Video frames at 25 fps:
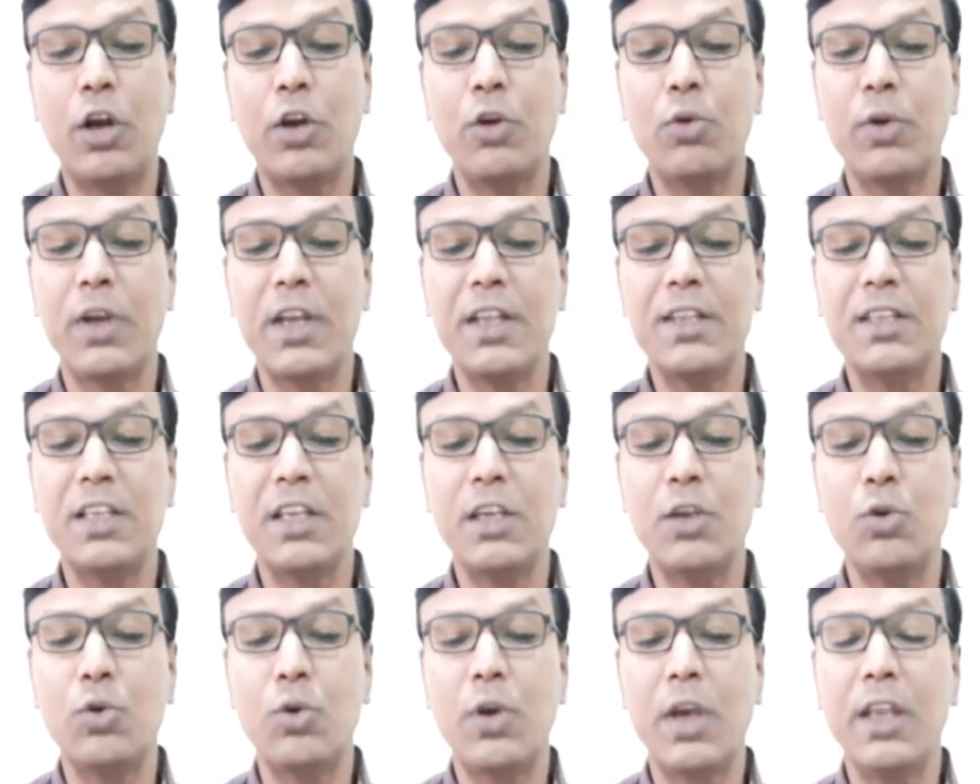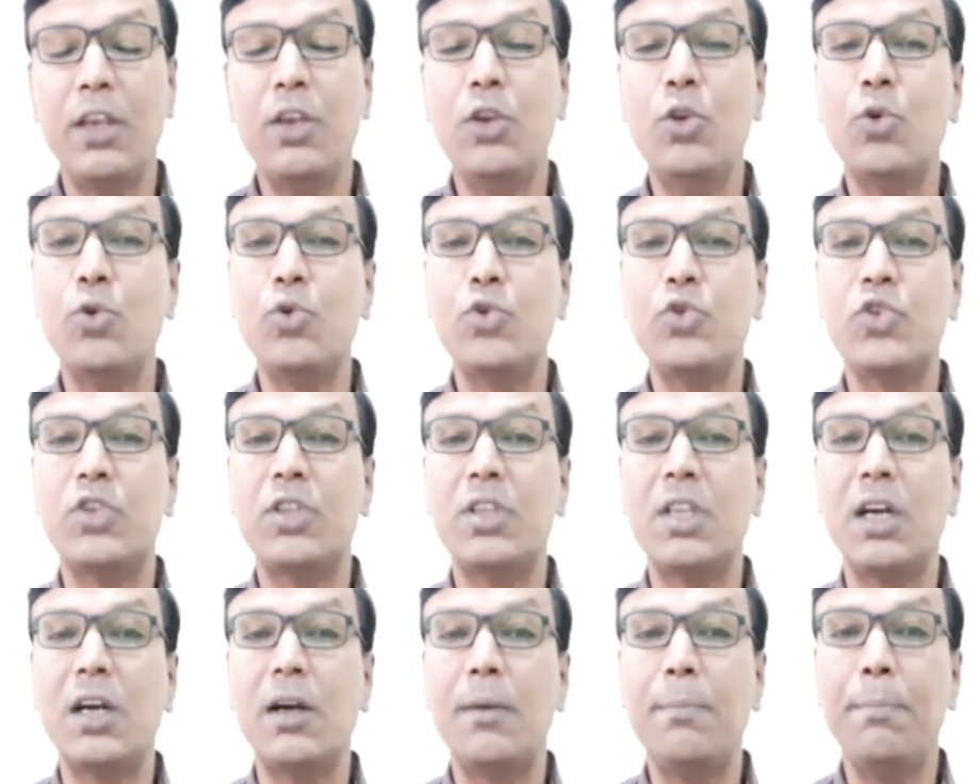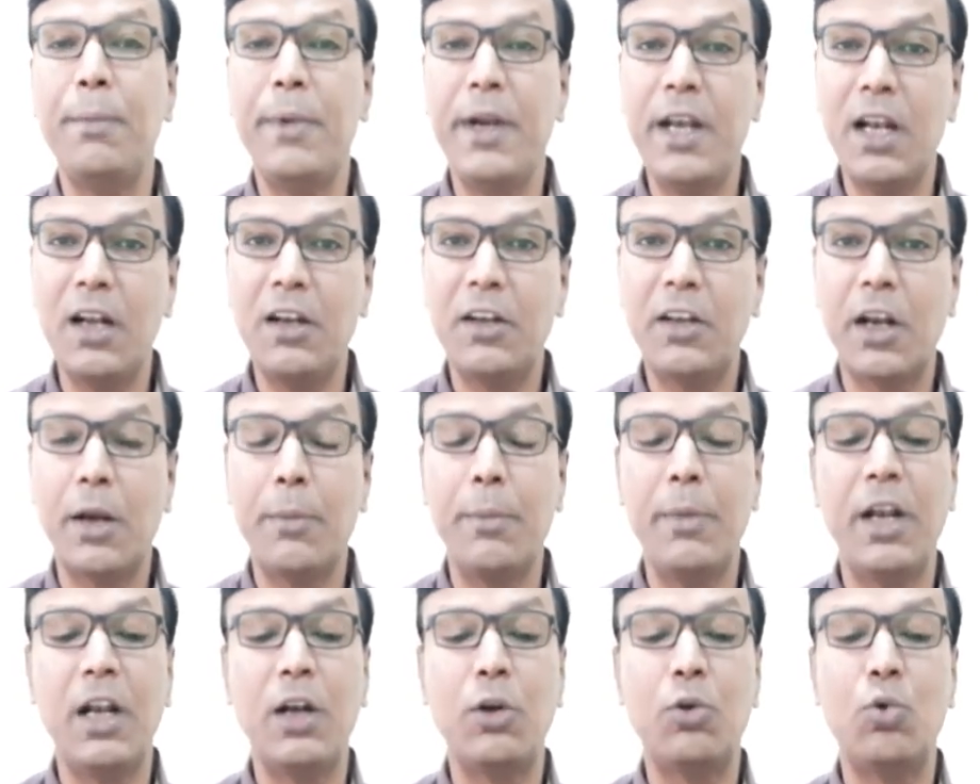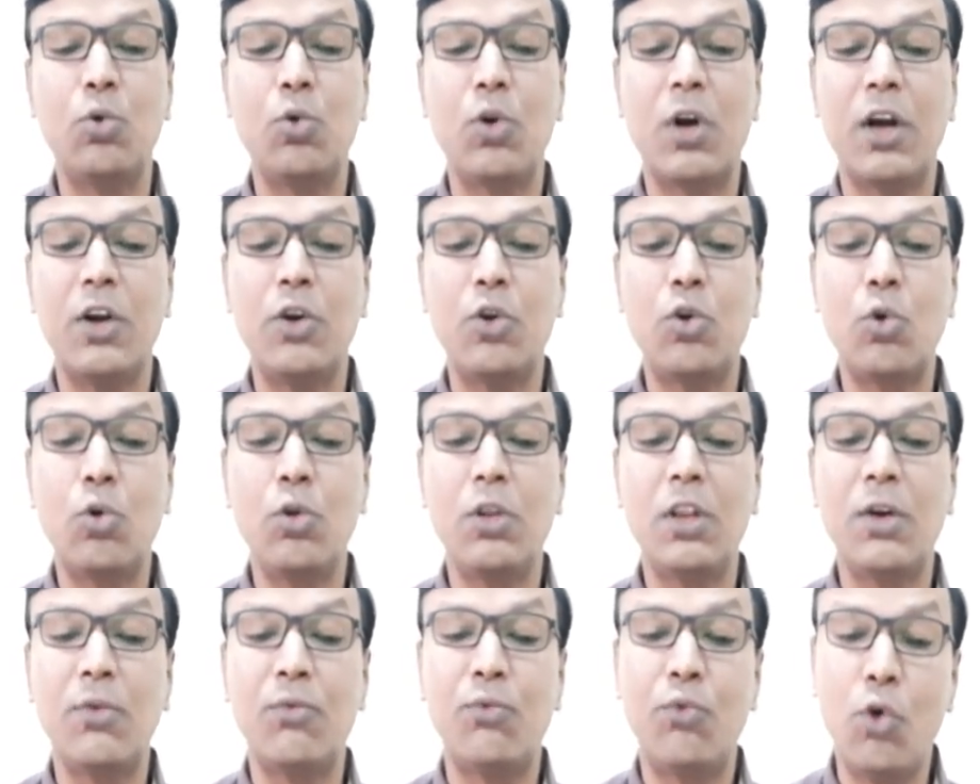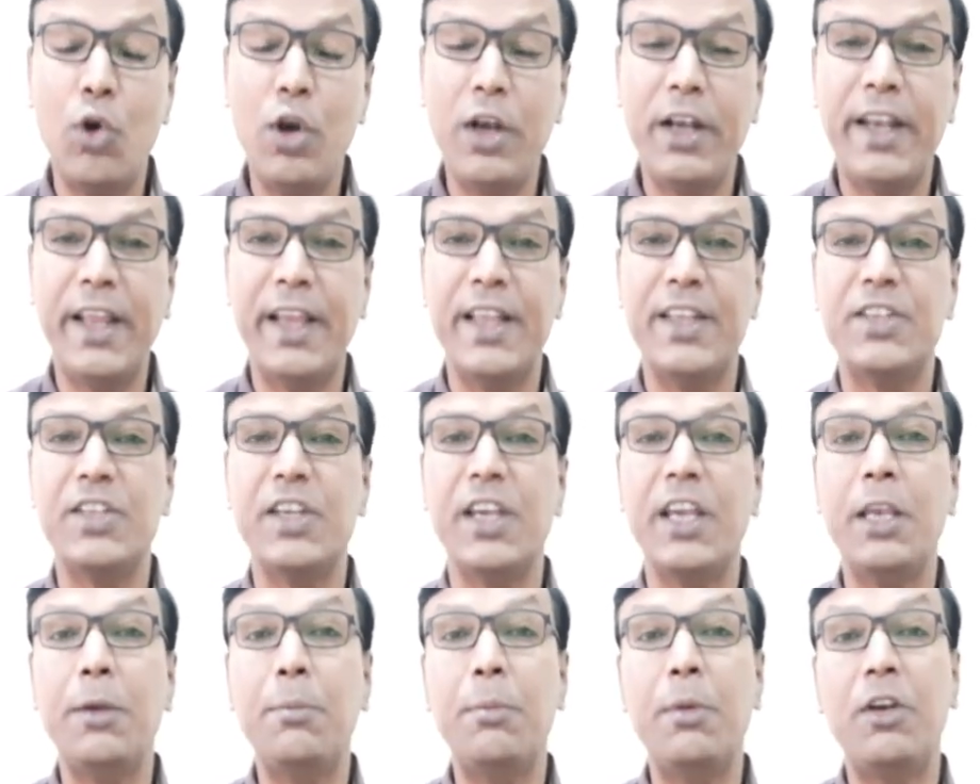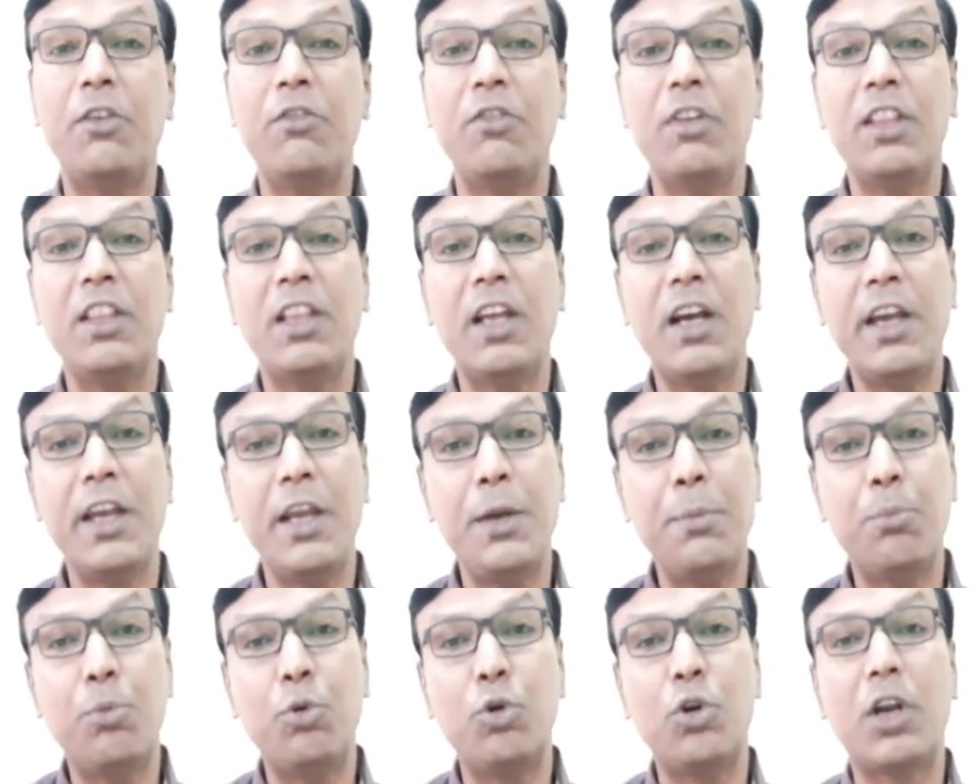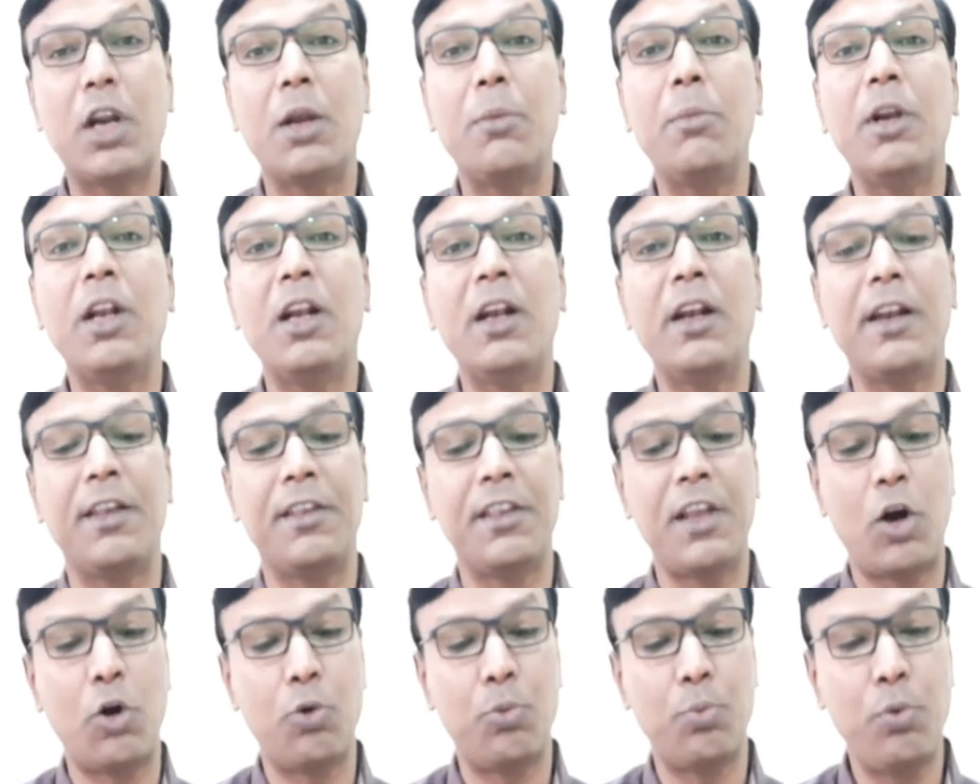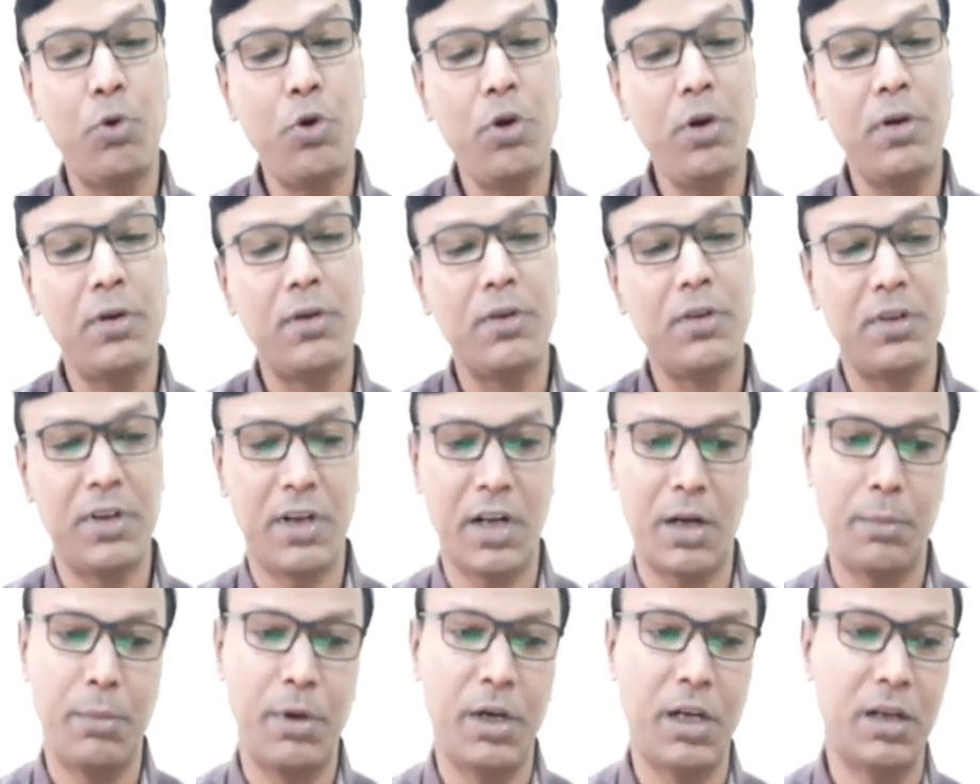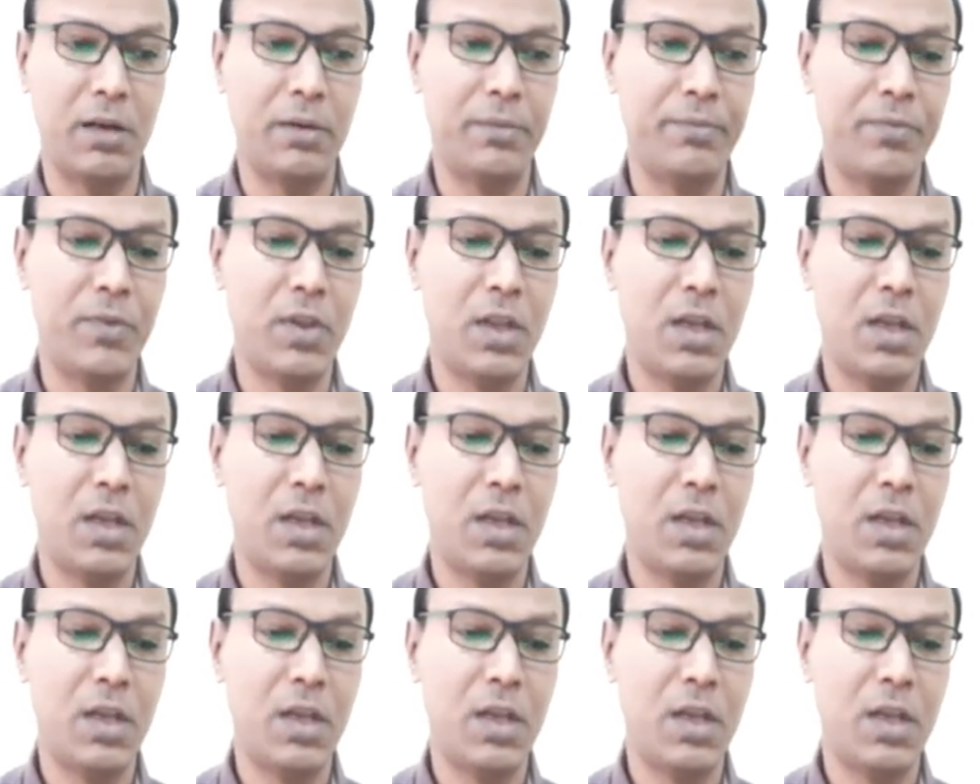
or you can say you can use the middle terminal to control the voltage in between the input terminal and the output terminal.